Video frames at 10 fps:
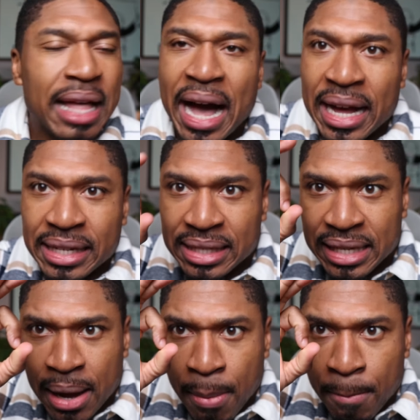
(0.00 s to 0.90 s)
I
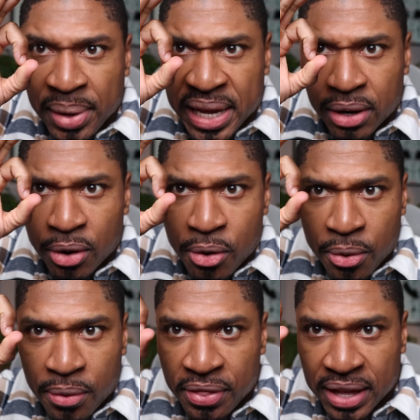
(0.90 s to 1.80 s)
seen a beetle
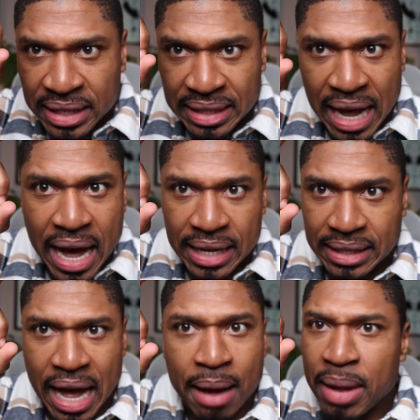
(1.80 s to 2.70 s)
this
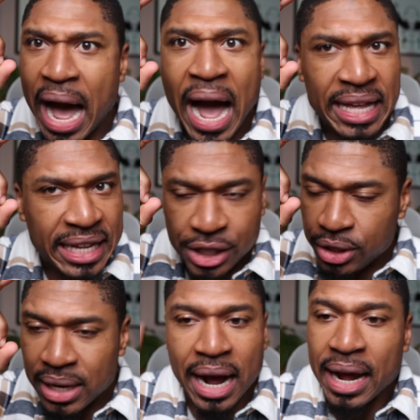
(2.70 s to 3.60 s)
size. I'm I
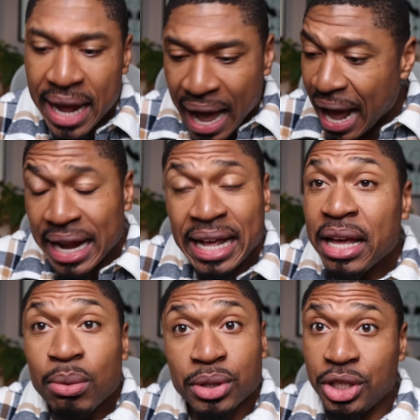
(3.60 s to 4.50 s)
kid you not. And
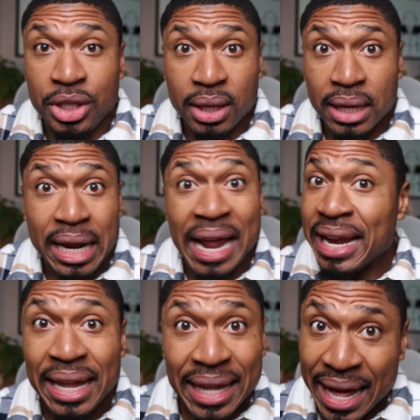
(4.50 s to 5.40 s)
he was chilling
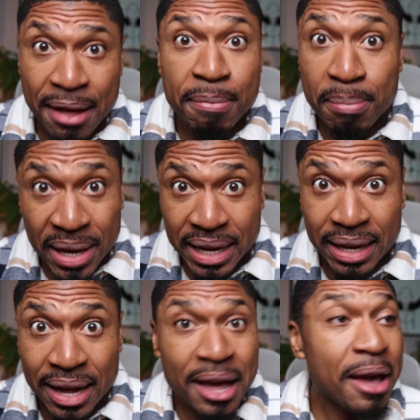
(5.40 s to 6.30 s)
and I let him
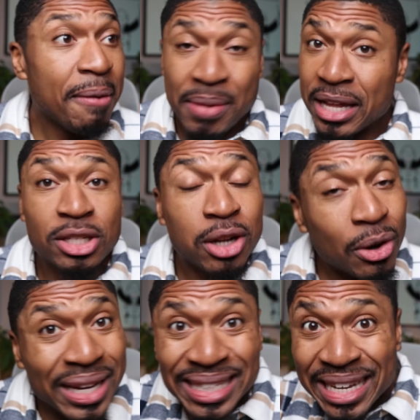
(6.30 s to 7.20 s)
be. As
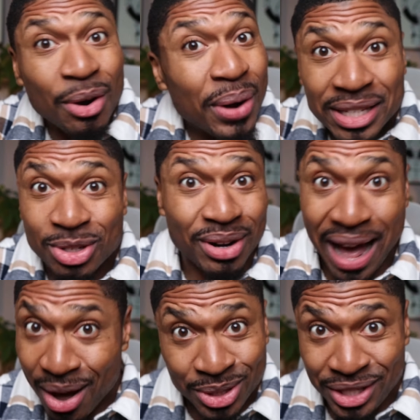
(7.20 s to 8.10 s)
long as he don't enter the
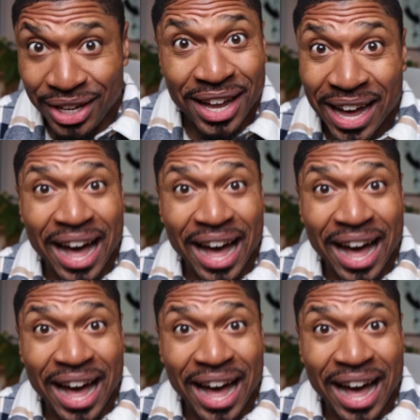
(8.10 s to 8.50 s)
house,